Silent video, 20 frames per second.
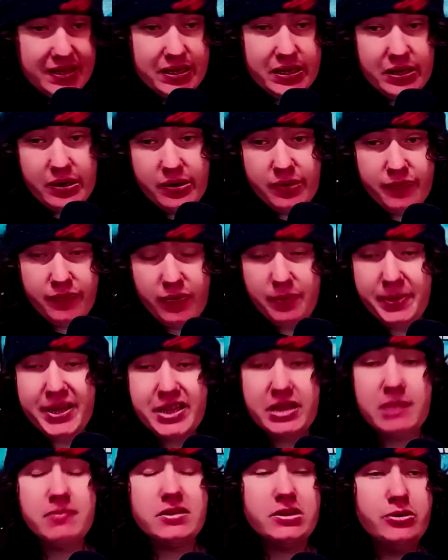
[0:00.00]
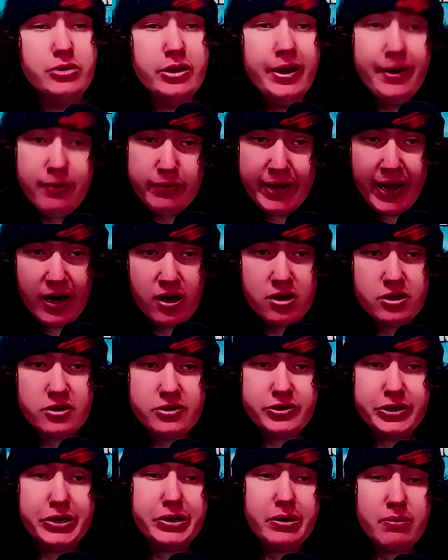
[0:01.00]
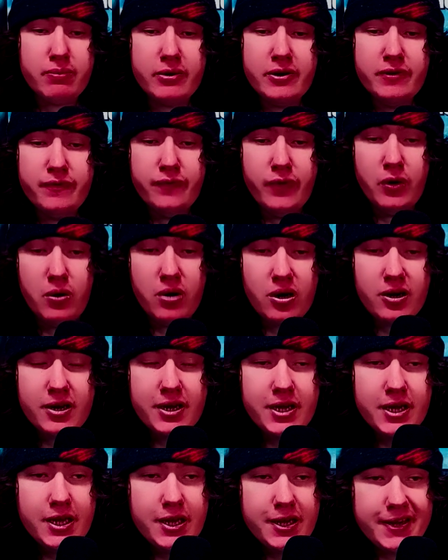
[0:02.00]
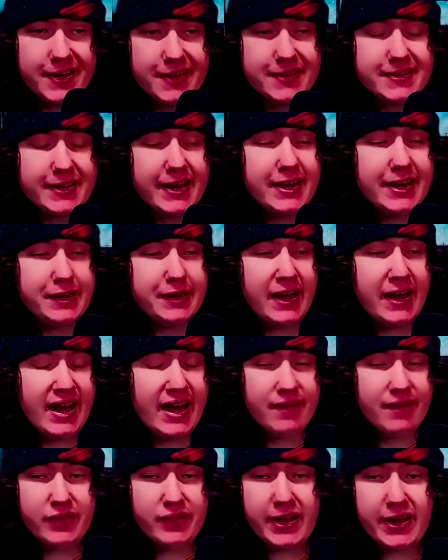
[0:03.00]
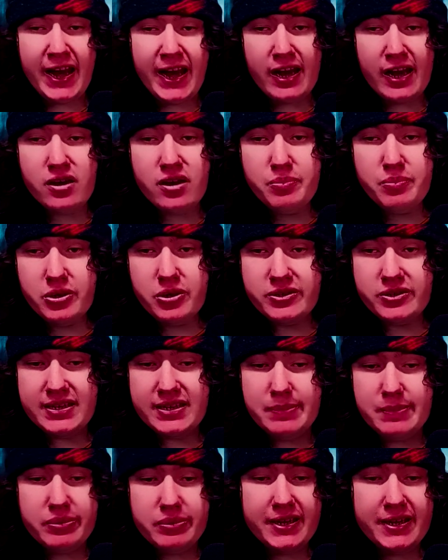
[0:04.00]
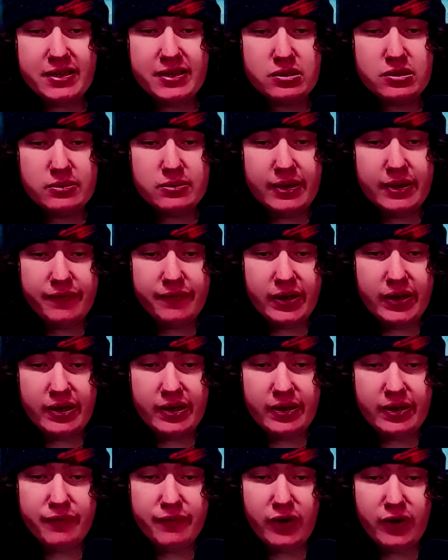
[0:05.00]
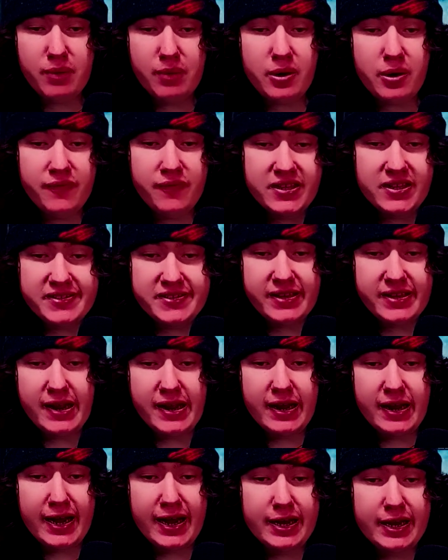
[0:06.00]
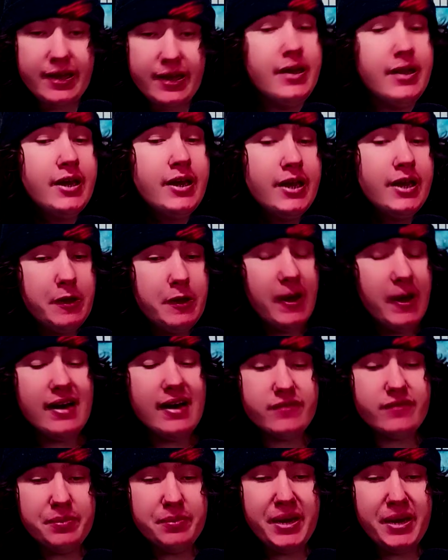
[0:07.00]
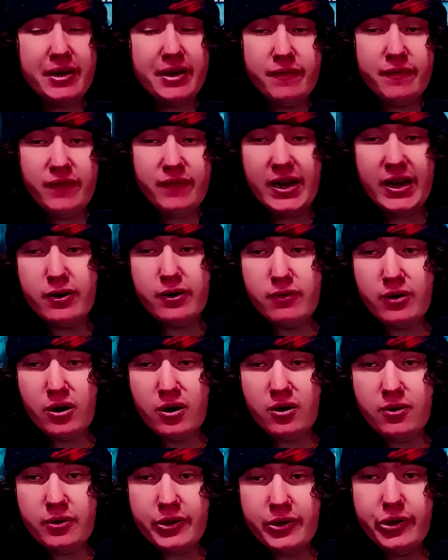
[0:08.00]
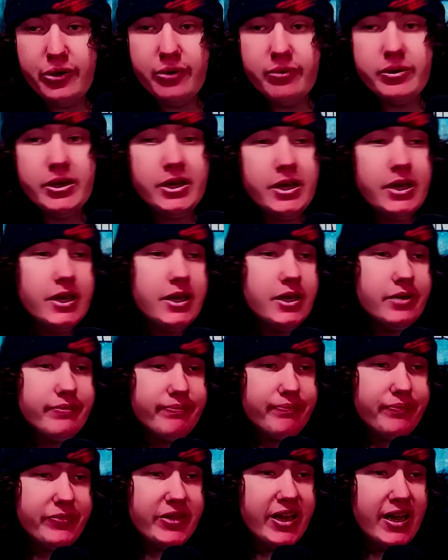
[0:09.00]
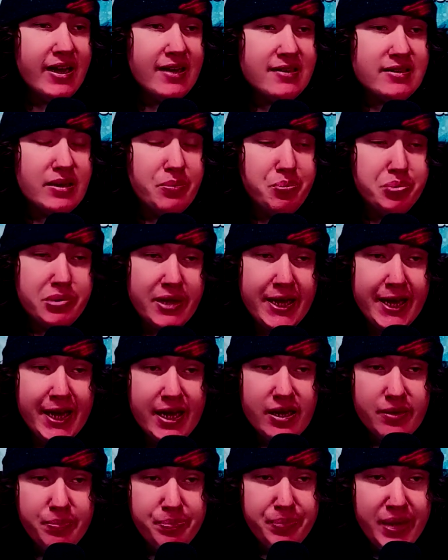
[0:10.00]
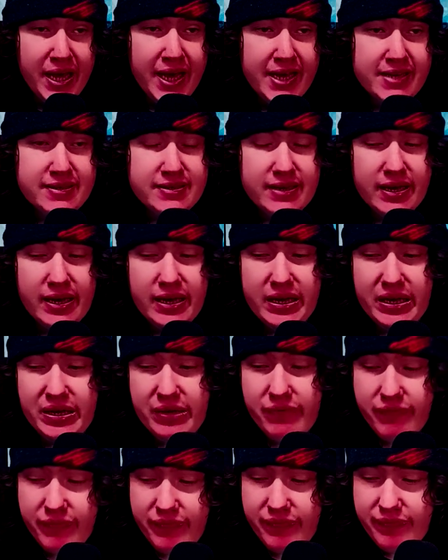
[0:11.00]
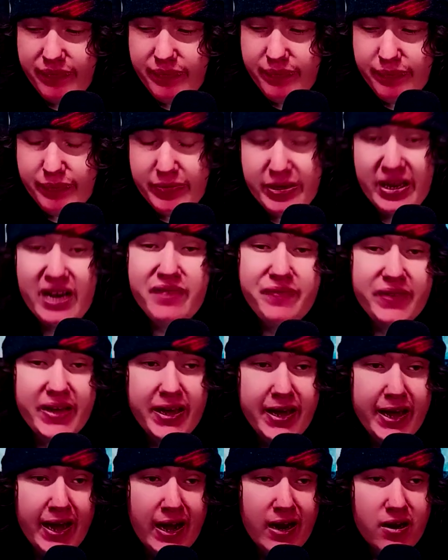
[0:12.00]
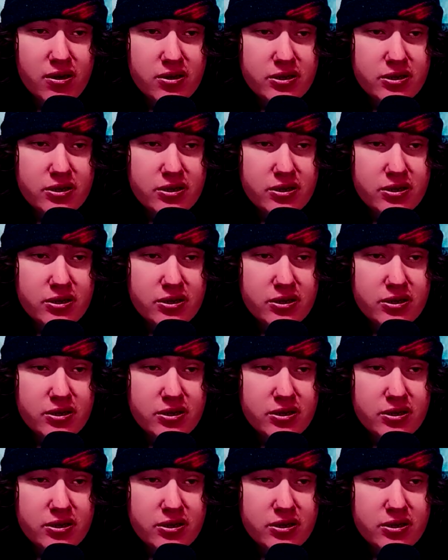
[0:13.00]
So for me, there was no characters you could root for, because again, you have the cannibal siblings with Farmer Vincent and Ida. You have the main final girl who is a bland piece of nothing